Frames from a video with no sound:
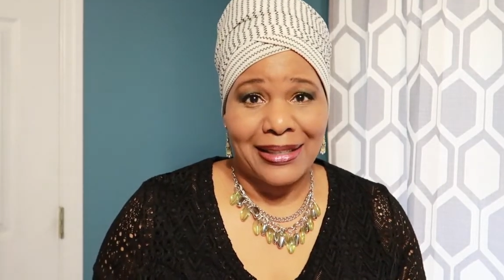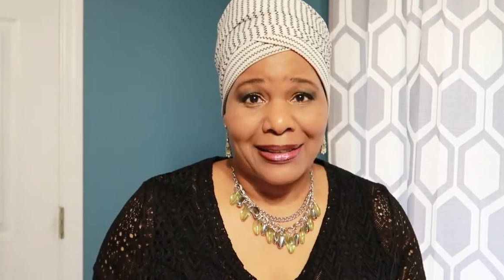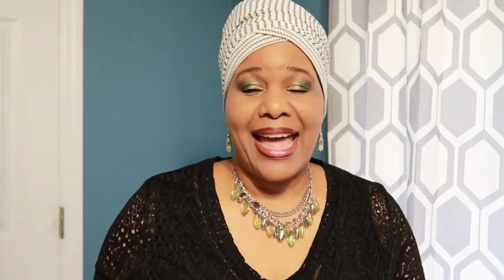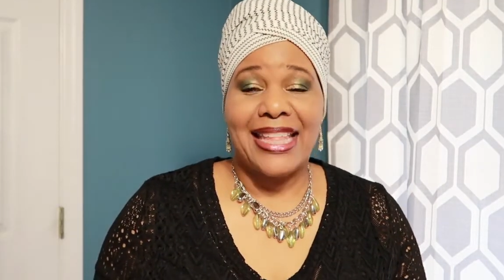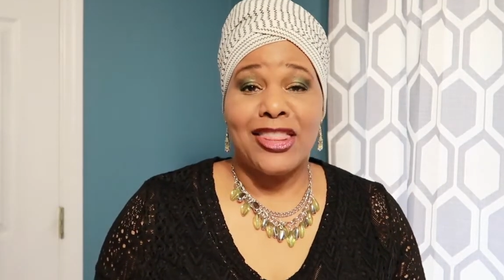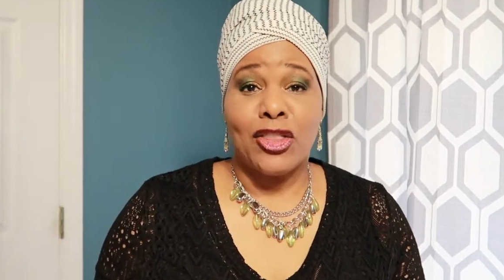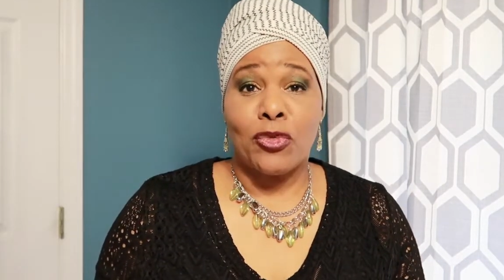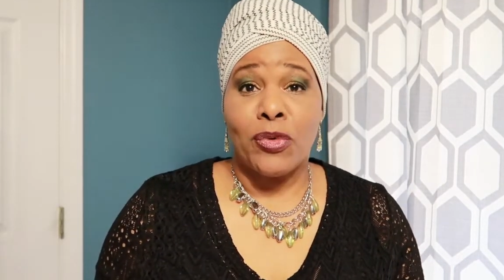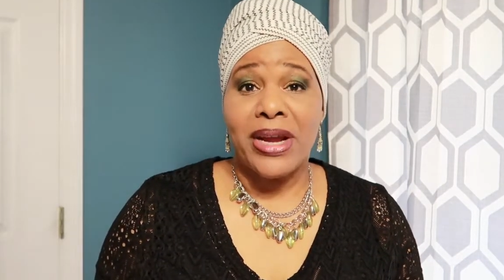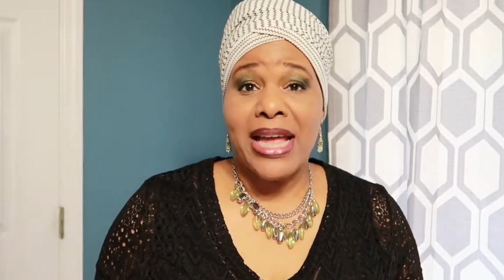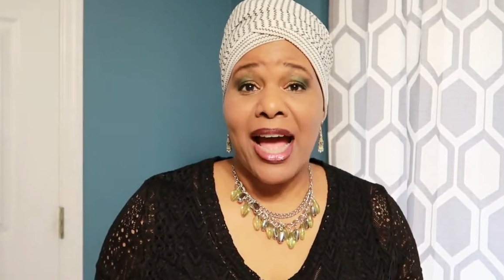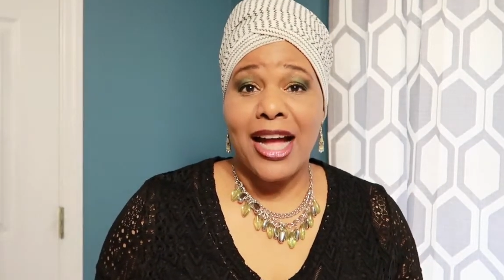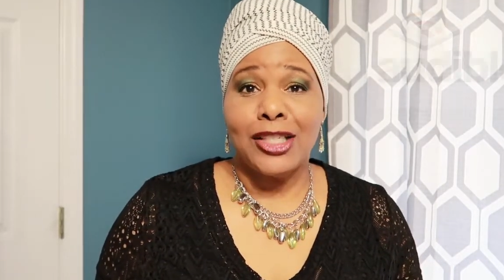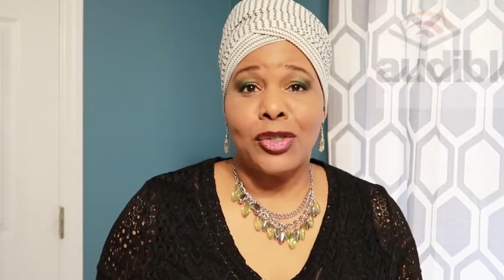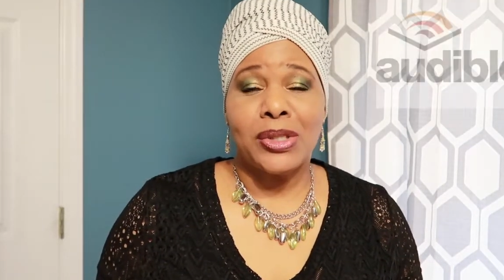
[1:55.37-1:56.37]
At
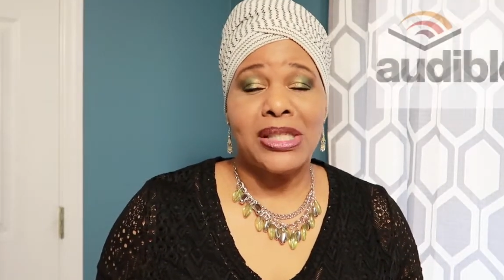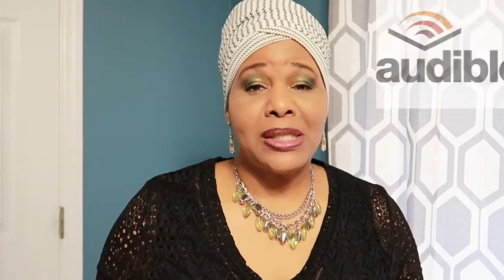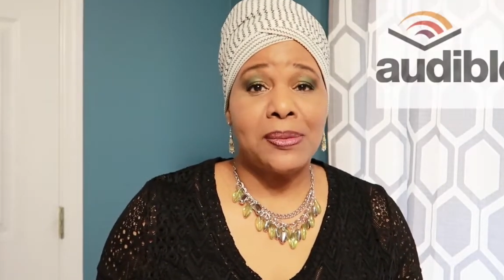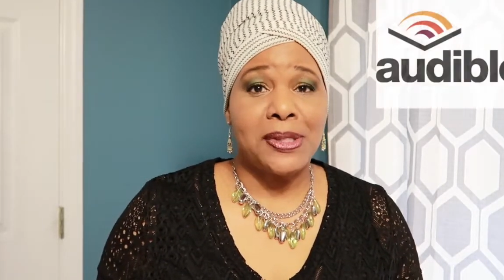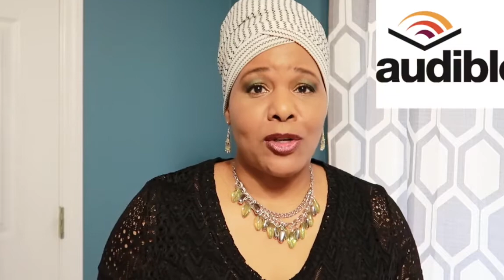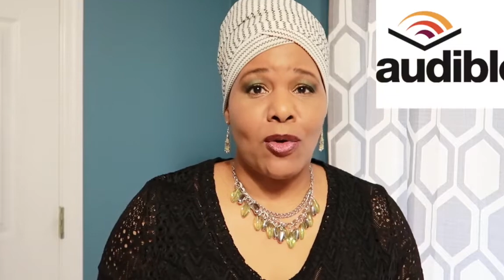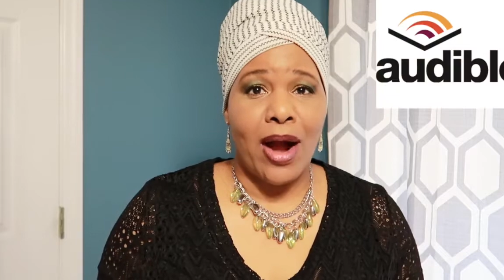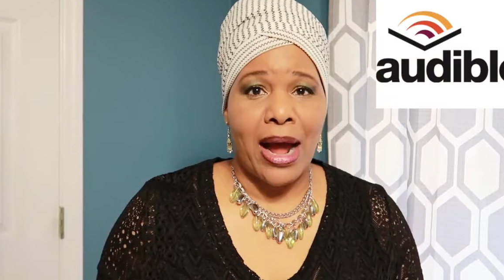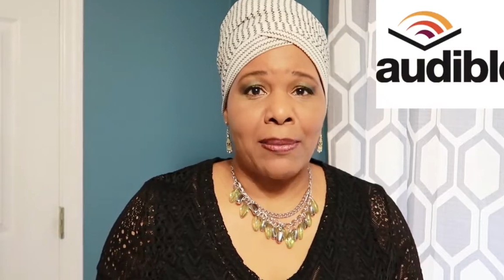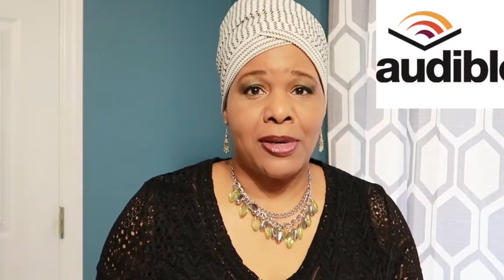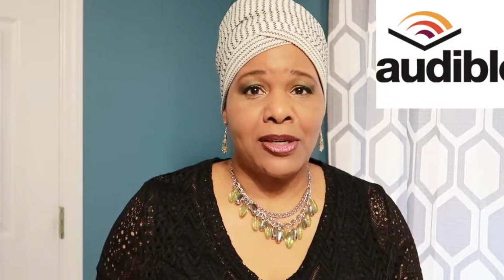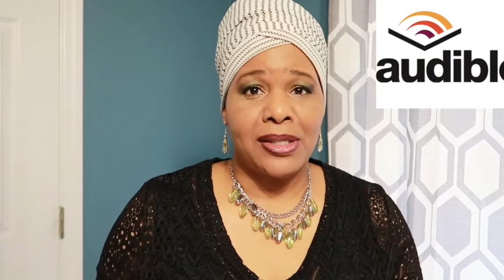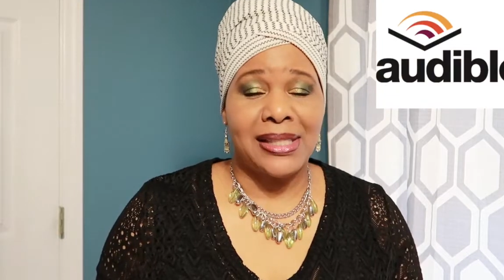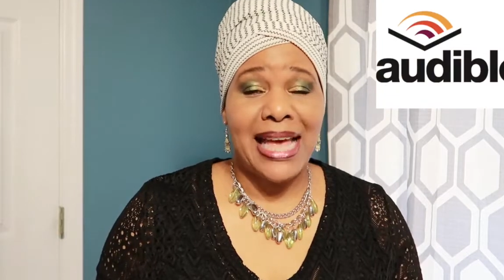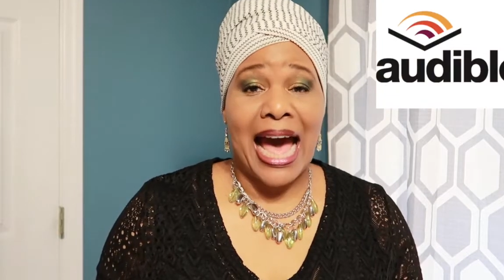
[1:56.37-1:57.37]
300
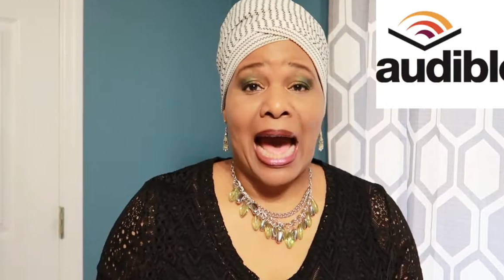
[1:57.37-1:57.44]
subscribers,